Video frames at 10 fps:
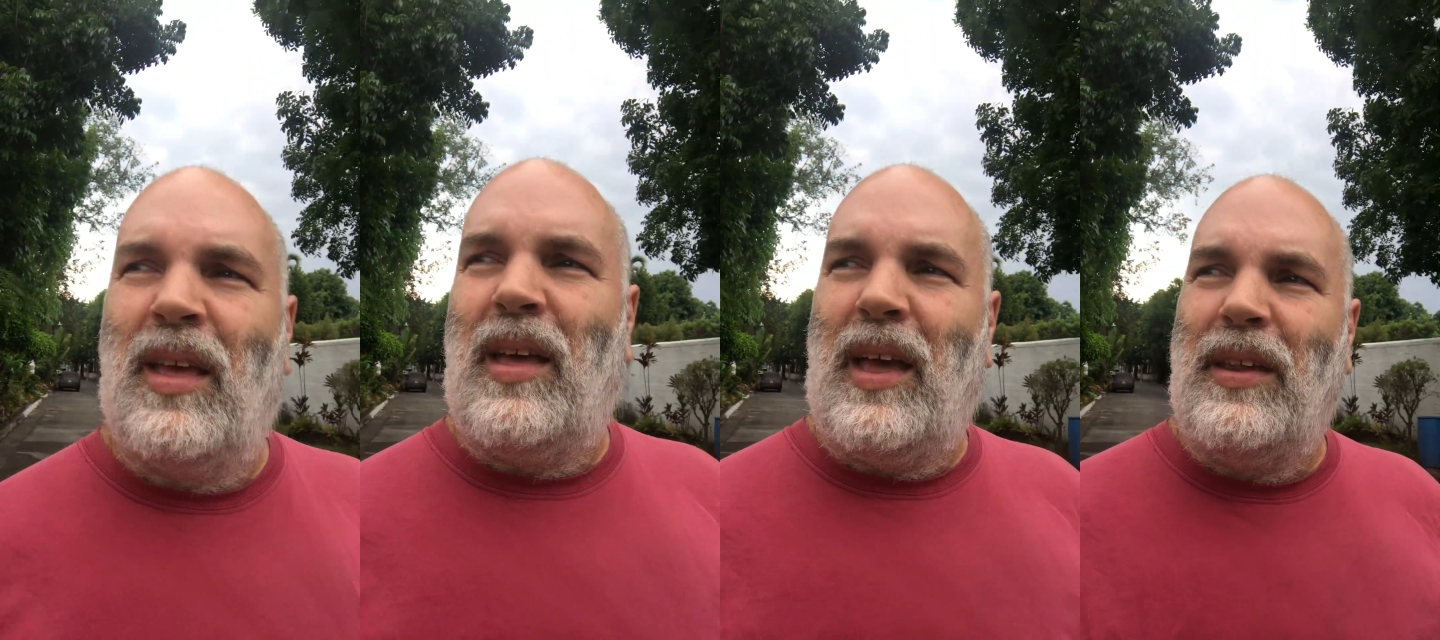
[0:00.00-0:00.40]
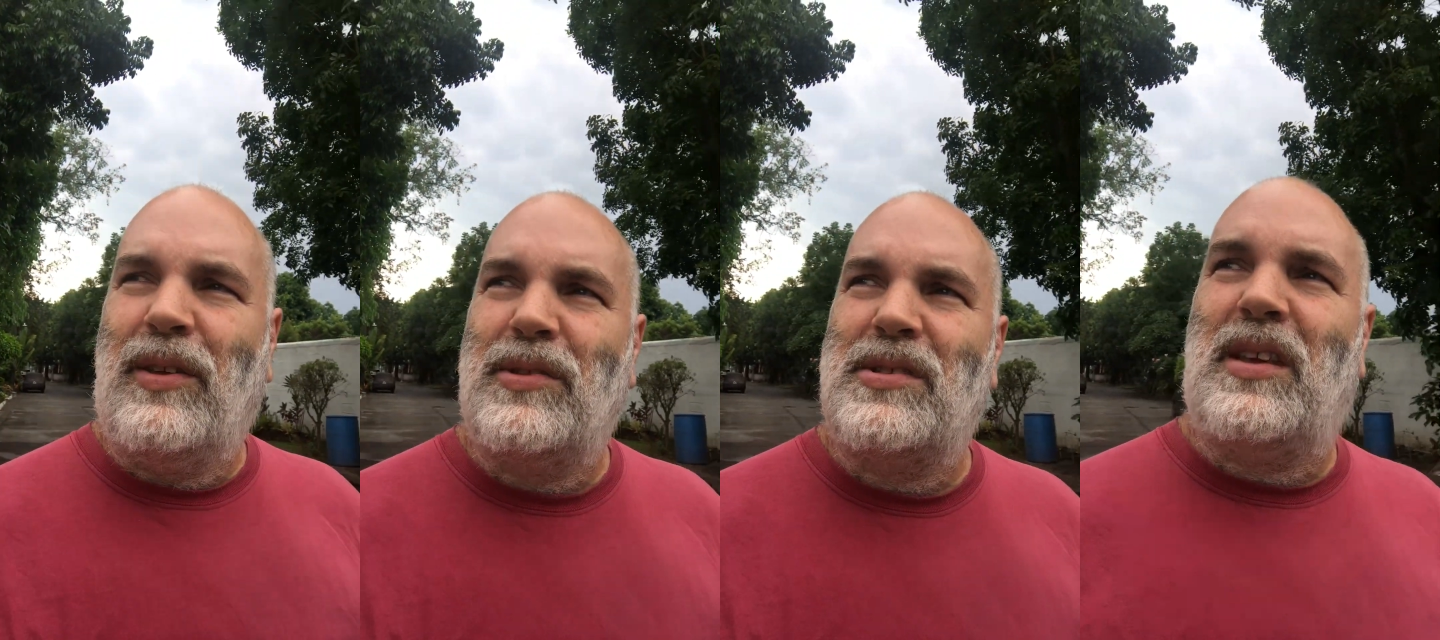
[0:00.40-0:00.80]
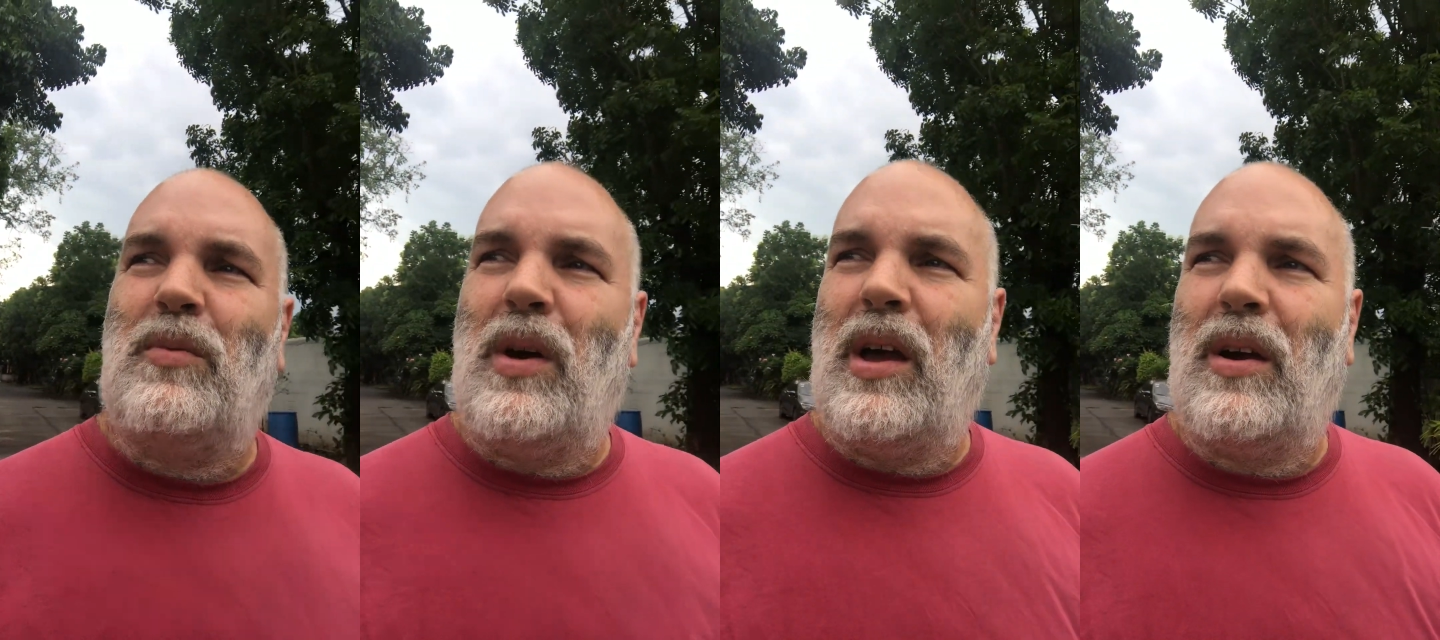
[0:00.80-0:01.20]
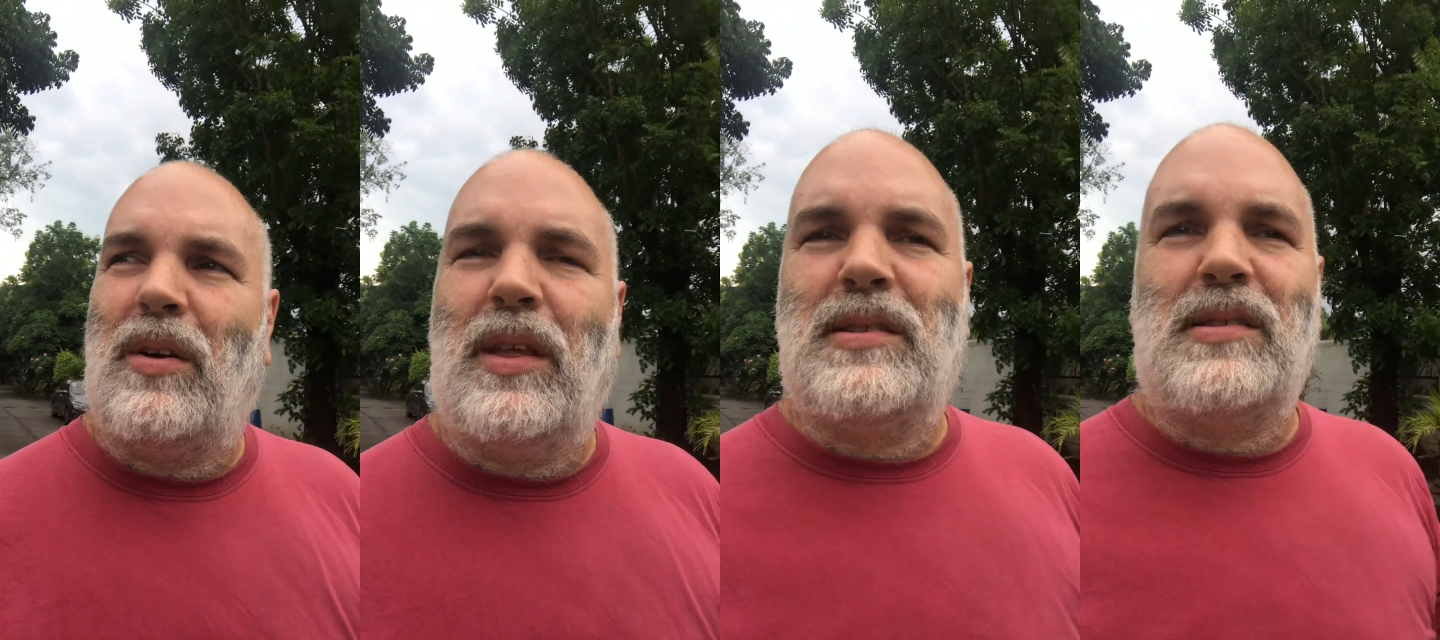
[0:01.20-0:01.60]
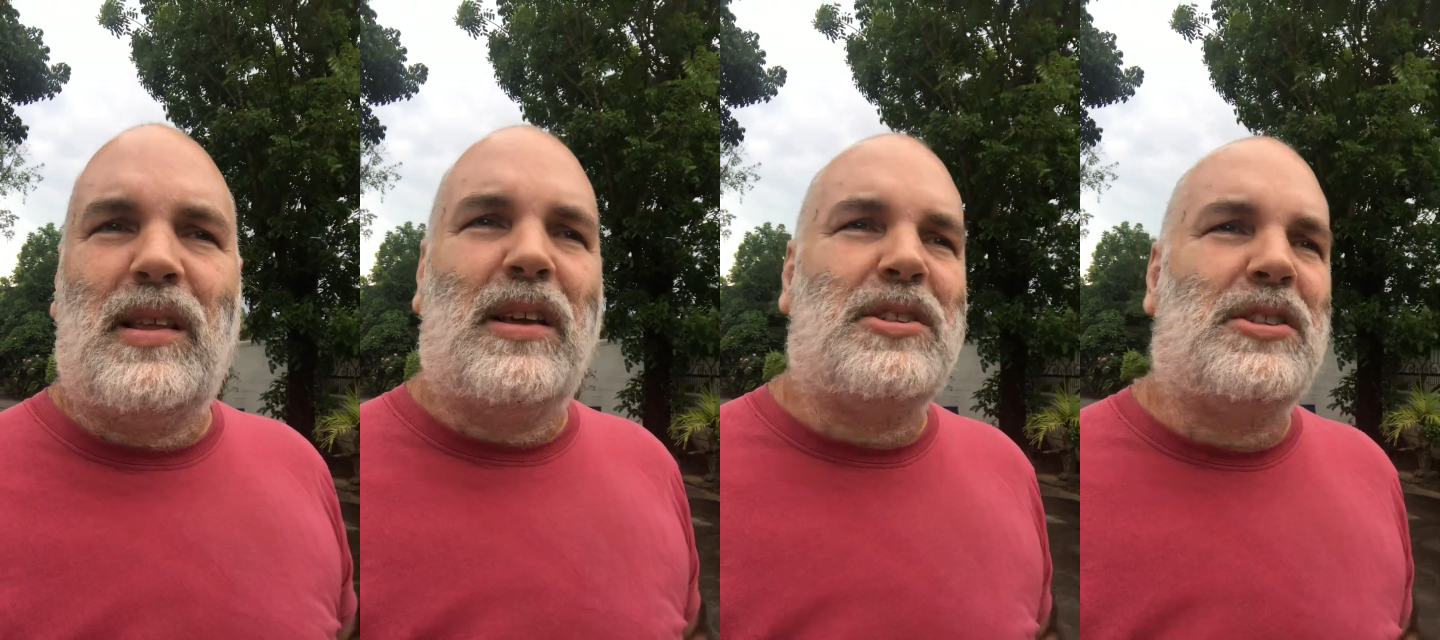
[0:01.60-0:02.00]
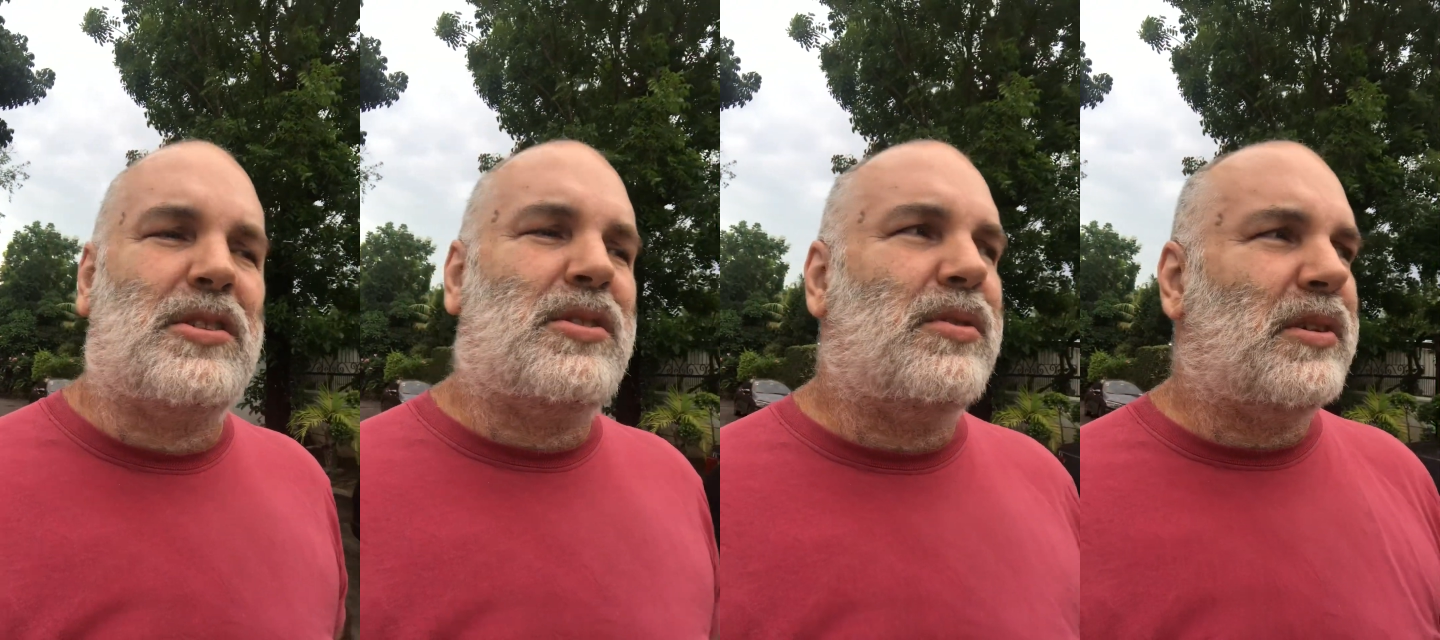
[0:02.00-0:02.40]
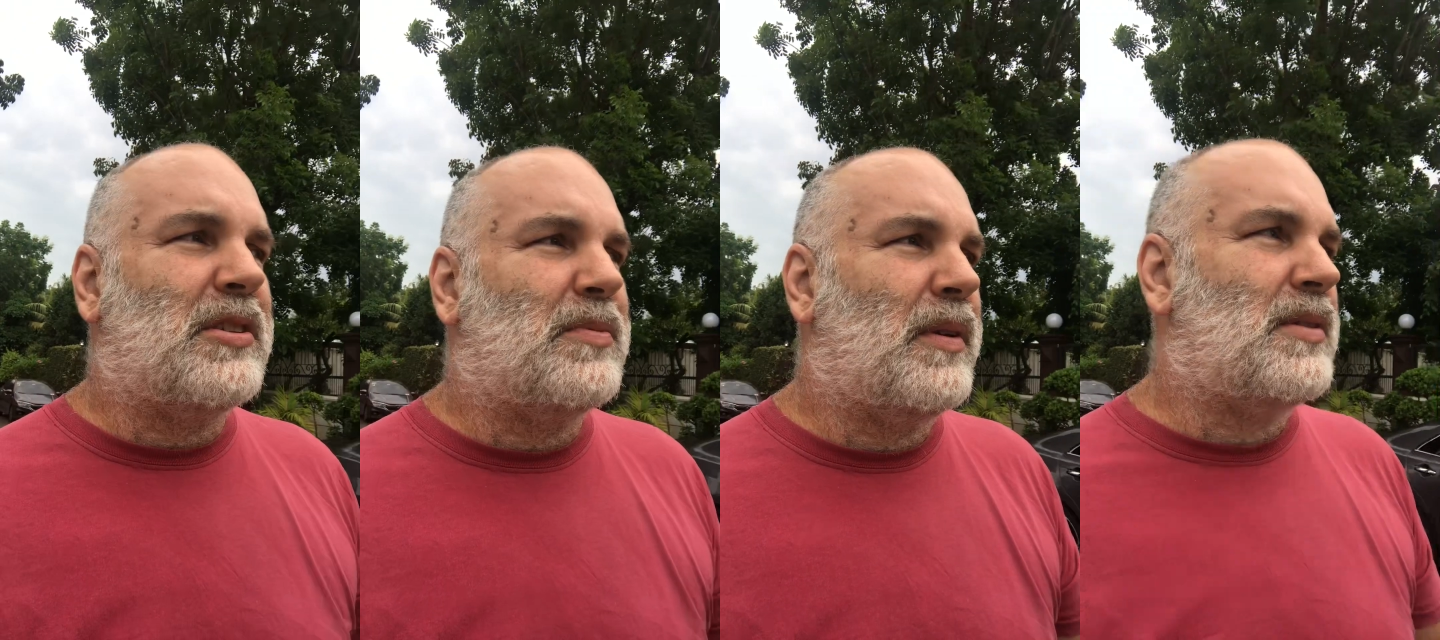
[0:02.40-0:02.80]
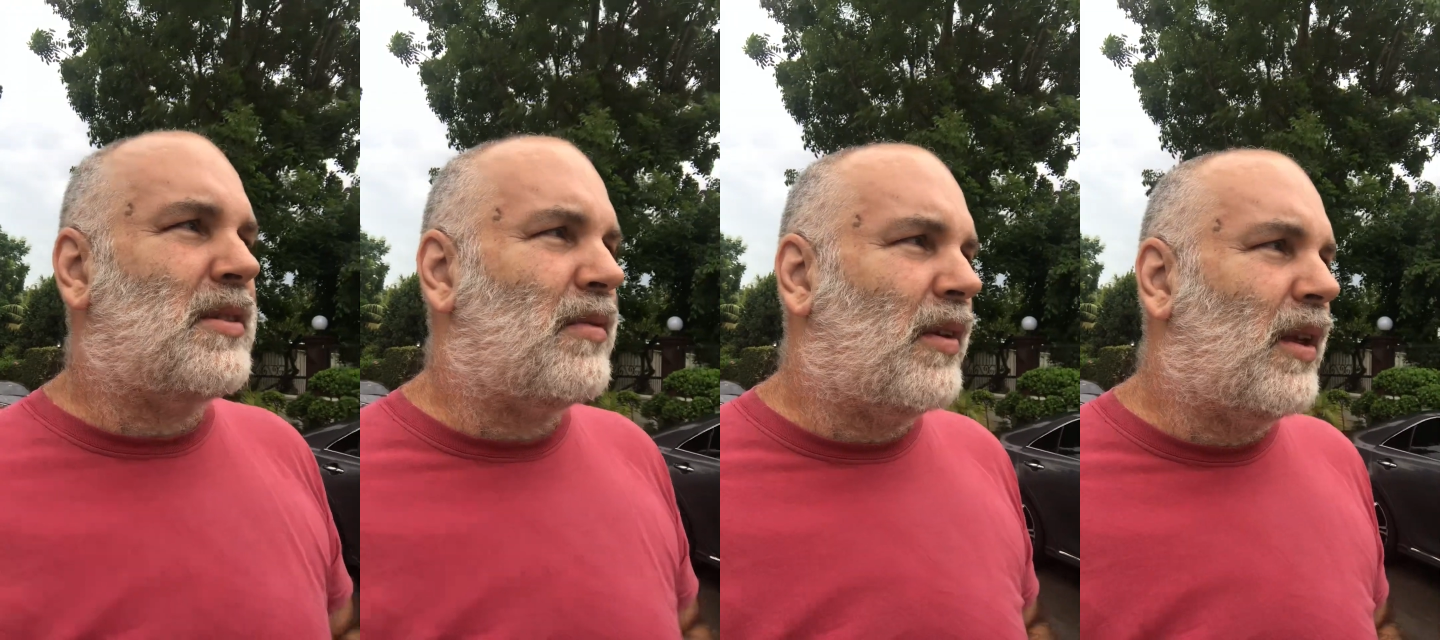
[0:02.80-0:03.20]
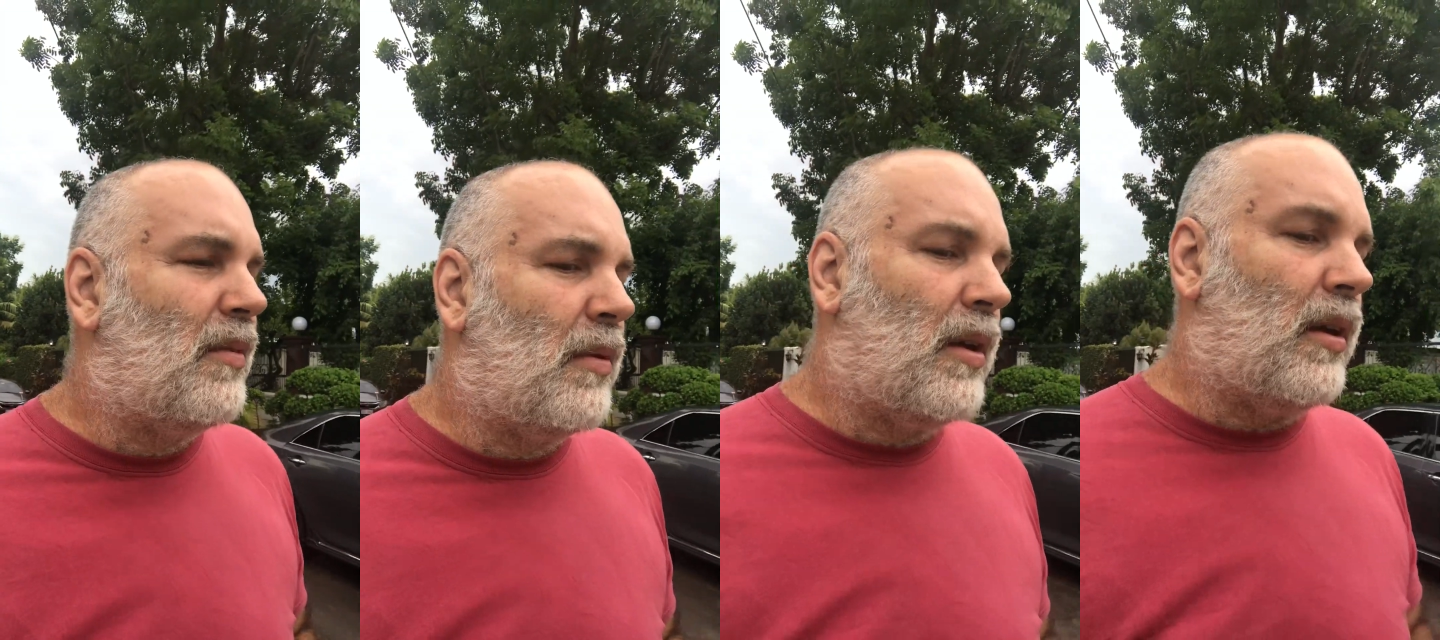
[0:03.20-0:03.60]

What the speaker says: and you say, wow, that's just too expensive, and